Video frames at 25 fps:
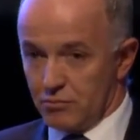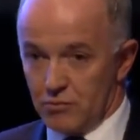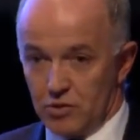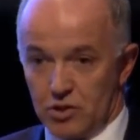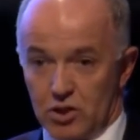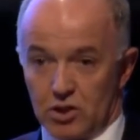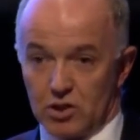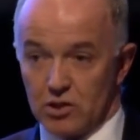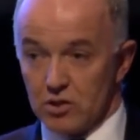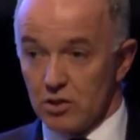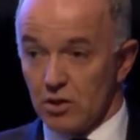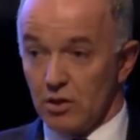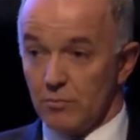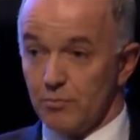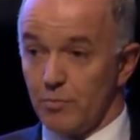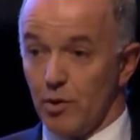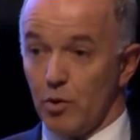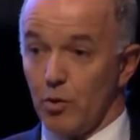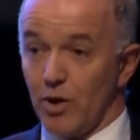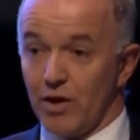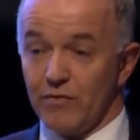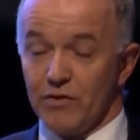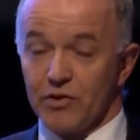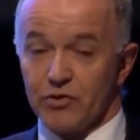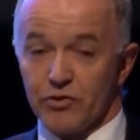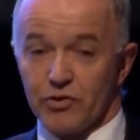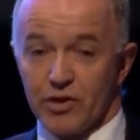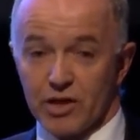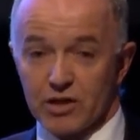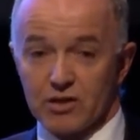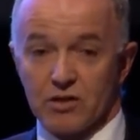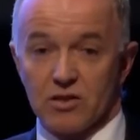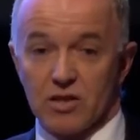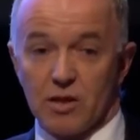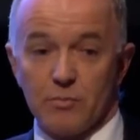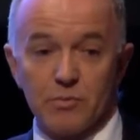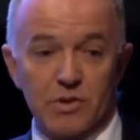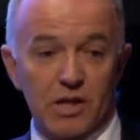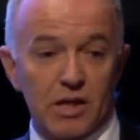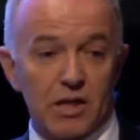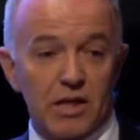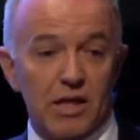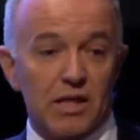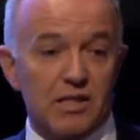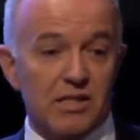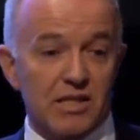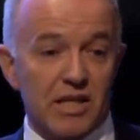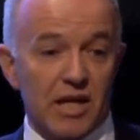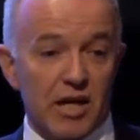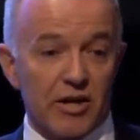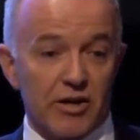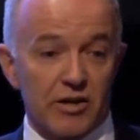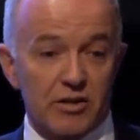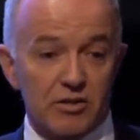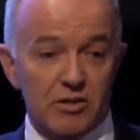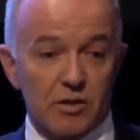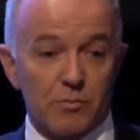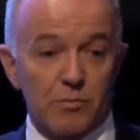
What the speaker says: Just by way of introduction, so I'm Tony Katsigarakis.